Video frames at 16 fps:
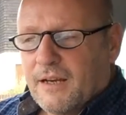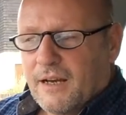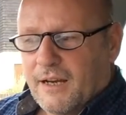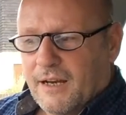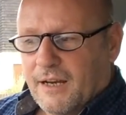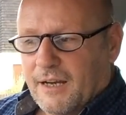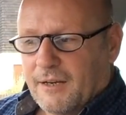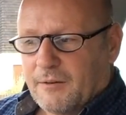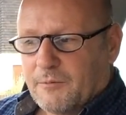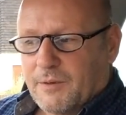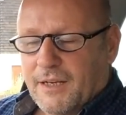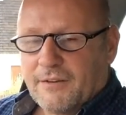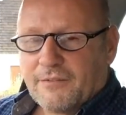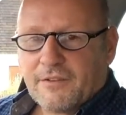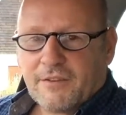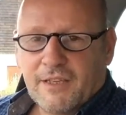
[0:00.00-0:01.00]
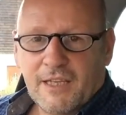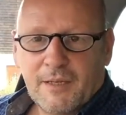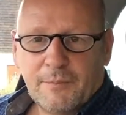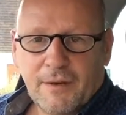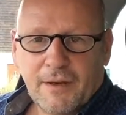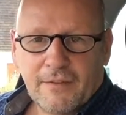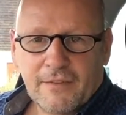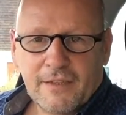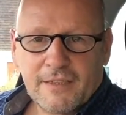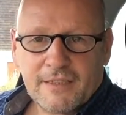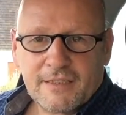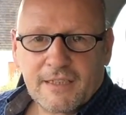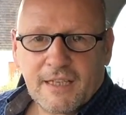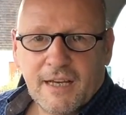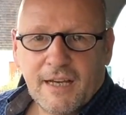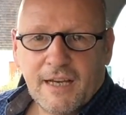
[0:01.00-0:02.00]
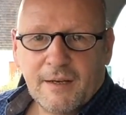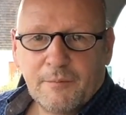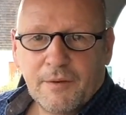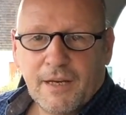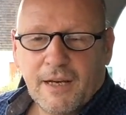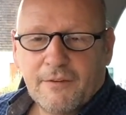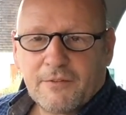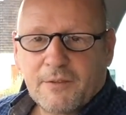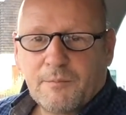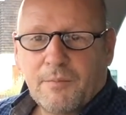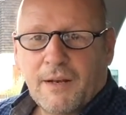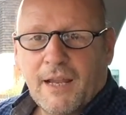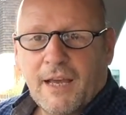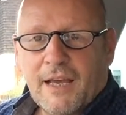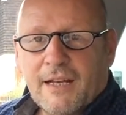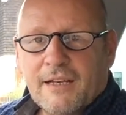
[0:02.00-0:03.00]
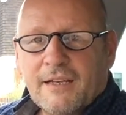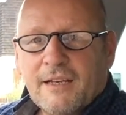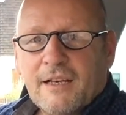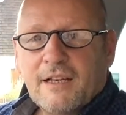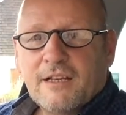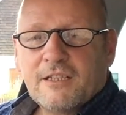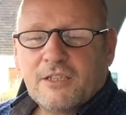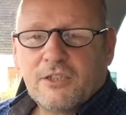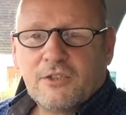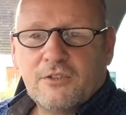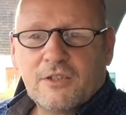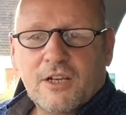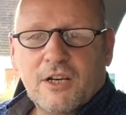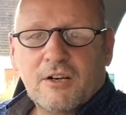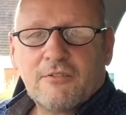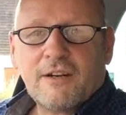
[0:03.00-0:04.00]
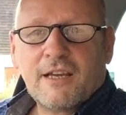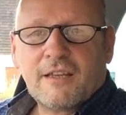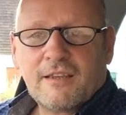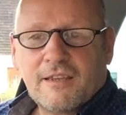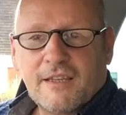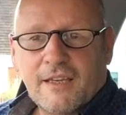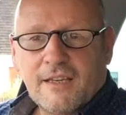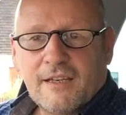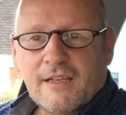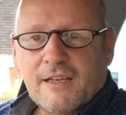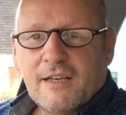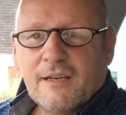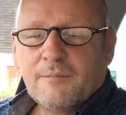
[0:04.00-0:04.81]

we have to think about this, and we have to plan to do the correct thing,